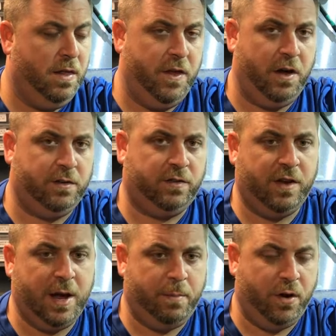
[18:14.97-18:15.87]
the
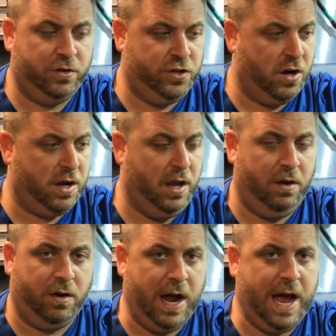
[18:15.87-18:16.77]
Snap-on Junkie,
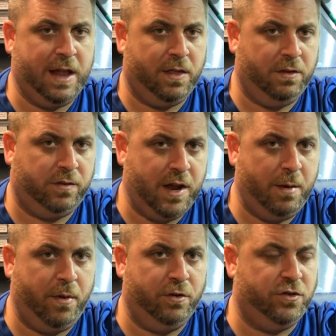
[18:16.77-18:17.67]
or at the
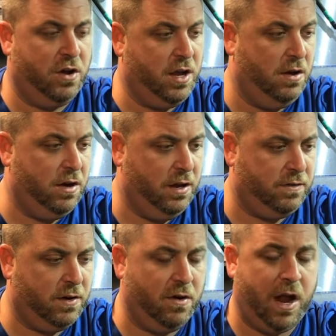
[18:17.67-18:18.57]
Snap-on Junkie on
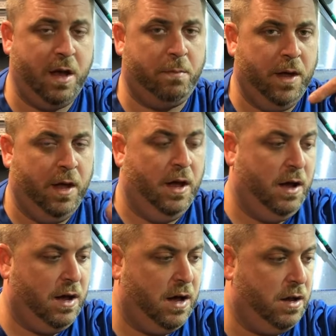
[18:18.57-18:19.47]
Instagram.
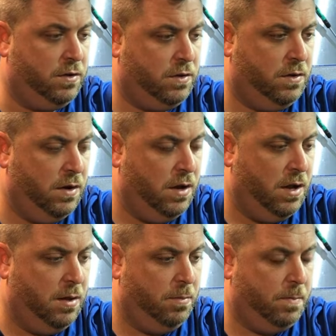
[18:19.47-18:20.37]

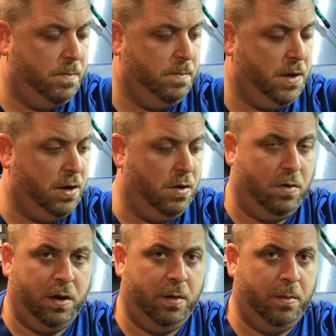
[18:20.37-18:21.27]
You
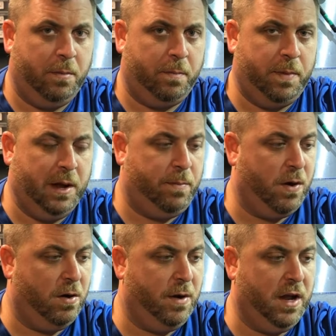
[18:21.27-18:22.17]
know, be a
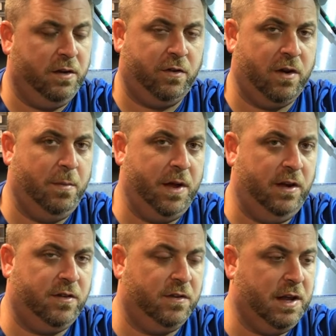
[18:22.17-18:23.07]
part of my Instagram
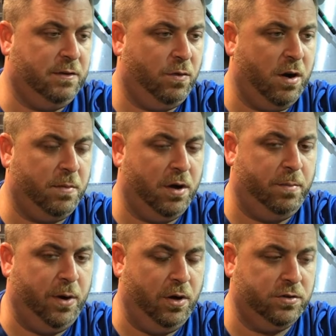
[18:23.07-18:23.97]
page, because that's where I'm going to
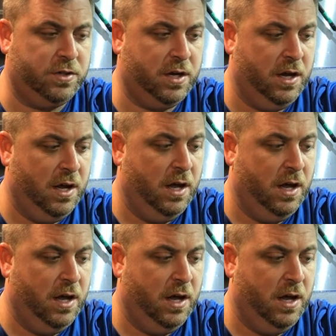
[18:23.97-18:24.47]
post